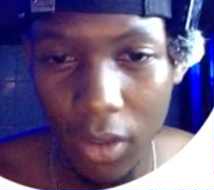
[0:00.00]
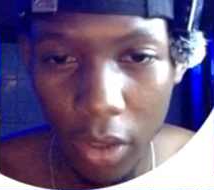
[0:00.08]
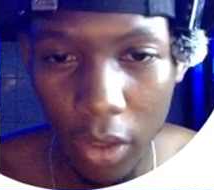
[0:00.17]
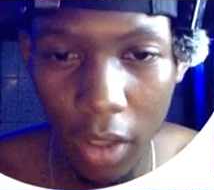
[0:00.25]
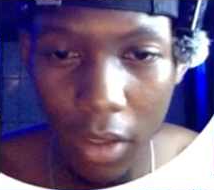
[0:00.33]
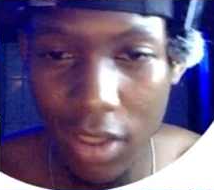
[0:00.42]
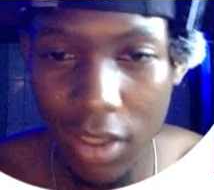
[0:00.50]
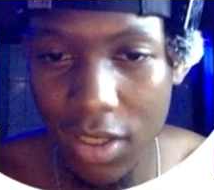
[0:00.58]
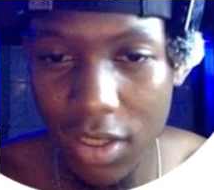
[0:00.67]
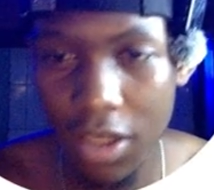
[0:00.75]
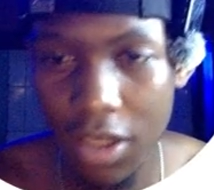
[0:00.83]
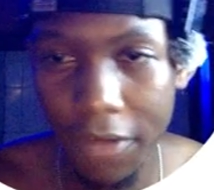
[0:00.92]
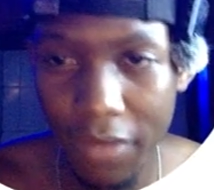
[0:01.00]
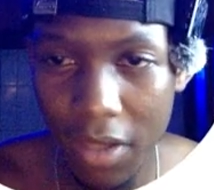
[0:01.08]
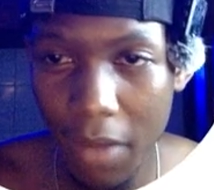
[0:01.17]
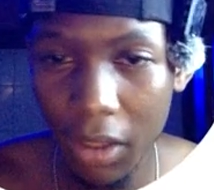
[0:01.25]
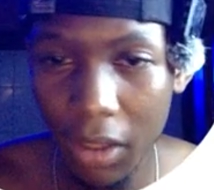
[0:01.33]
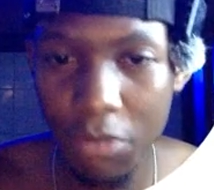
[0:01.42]
Okay, it just gives
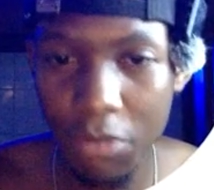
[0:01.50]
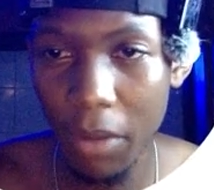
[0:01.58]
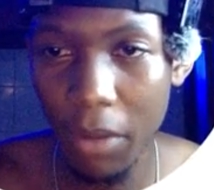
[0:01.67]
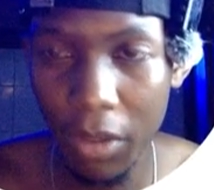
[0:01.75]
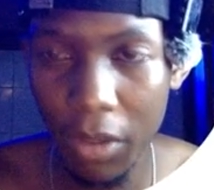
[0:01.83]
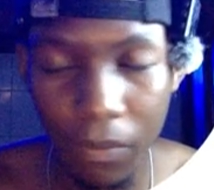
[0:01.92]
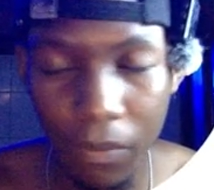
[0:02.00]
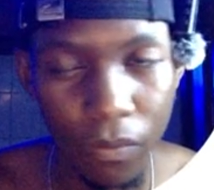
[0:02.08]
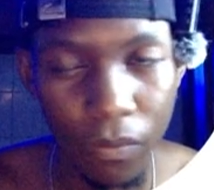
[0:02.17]
them like spammy